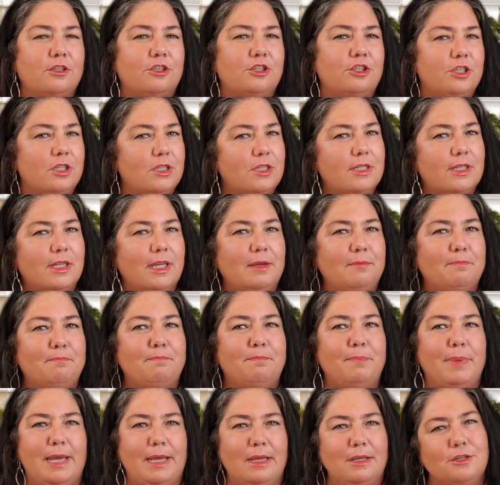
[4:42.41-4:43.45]
Just like
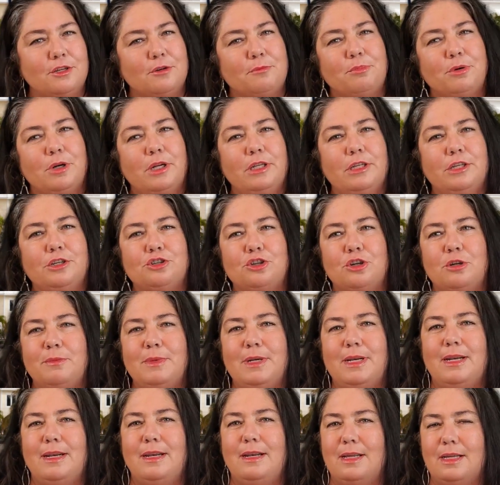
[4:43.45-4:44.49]
banks are pretty
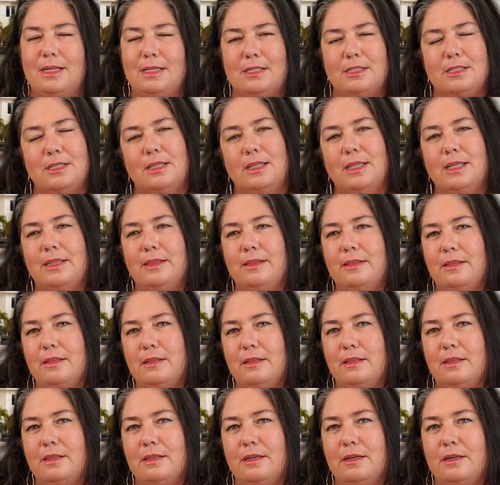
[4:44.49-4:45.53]
determined not to let
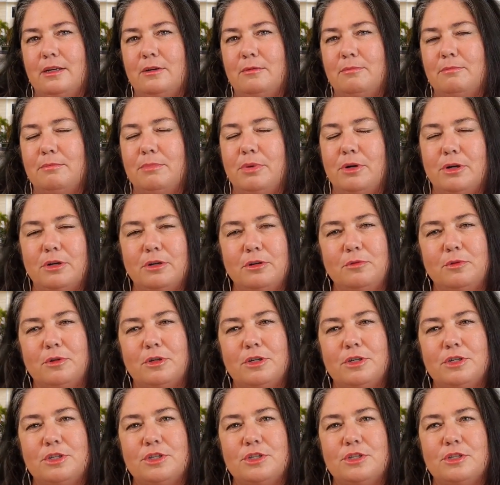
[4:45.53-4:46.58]
their
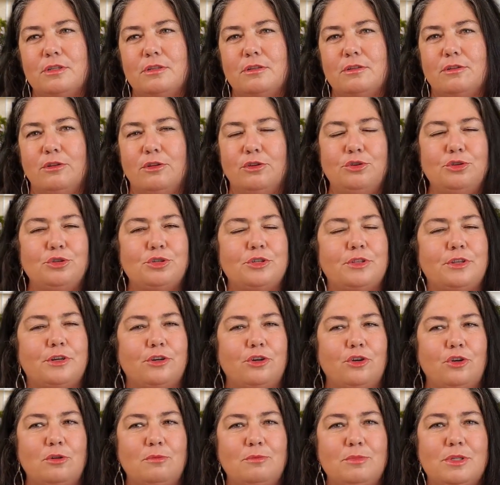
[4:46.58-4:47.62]
borrowers lose their
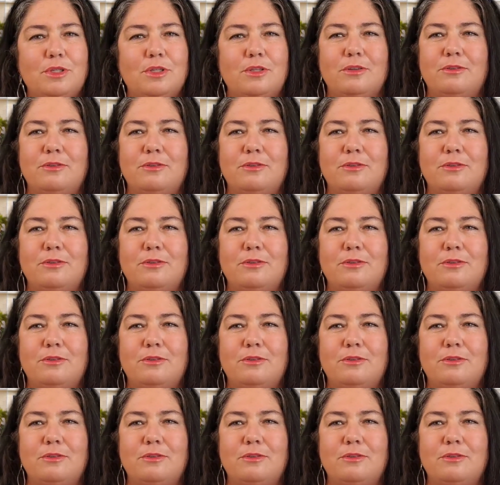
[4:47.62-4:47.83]
homes,